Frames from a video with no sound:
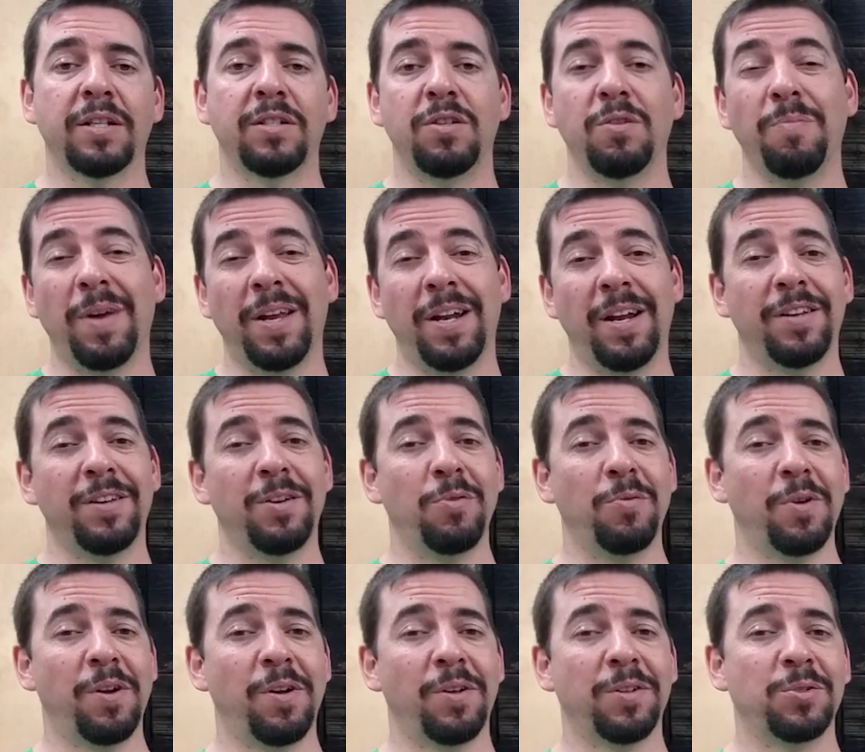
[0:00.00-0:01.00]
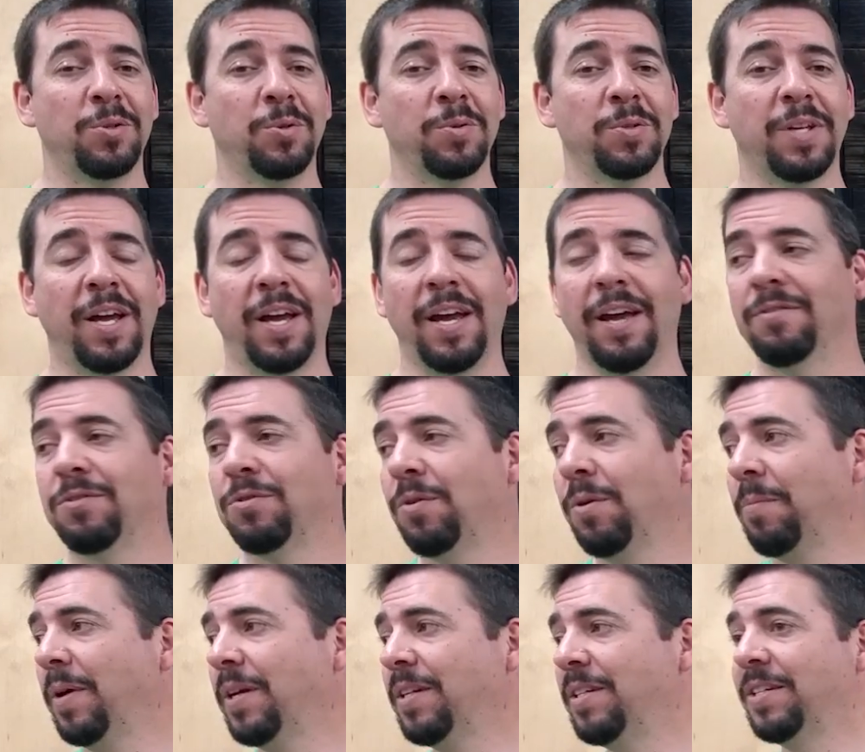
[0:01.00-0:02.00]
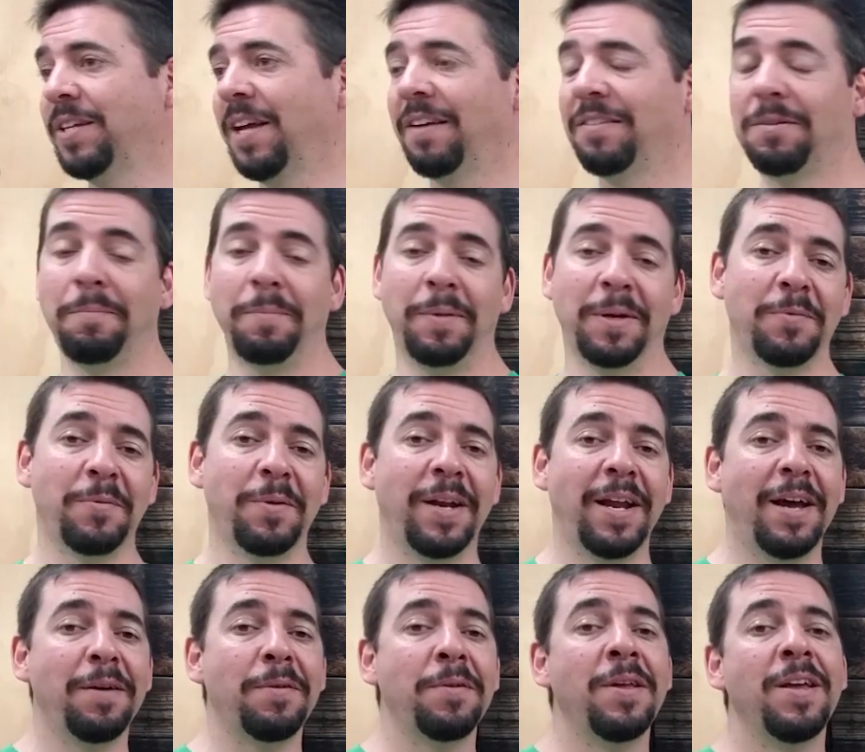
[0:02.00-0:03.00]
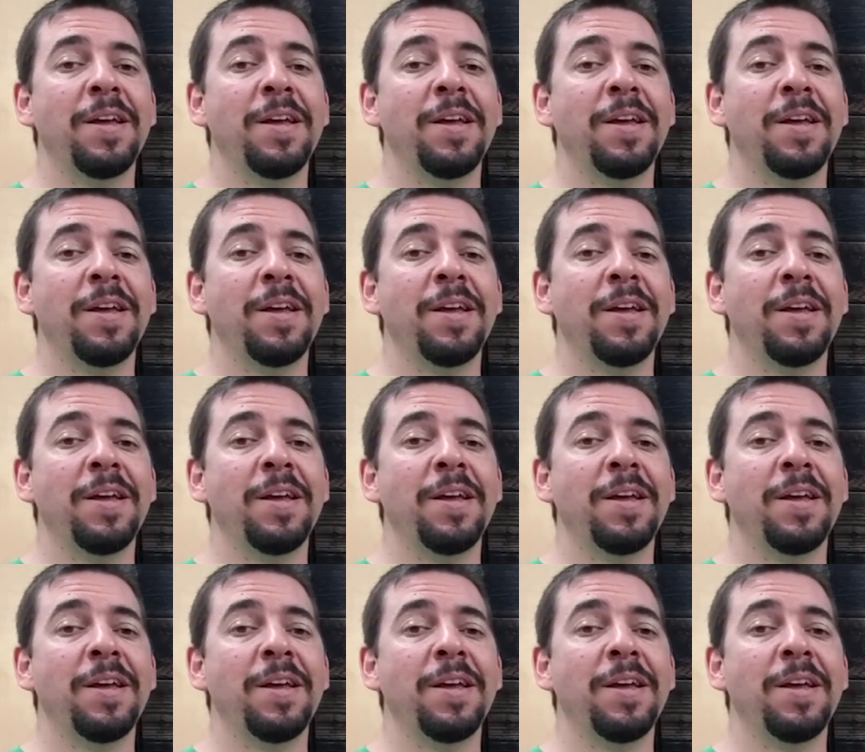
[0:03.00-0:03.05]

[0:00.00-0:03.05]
You may not know what all tools I have, so I may just have to pick one out.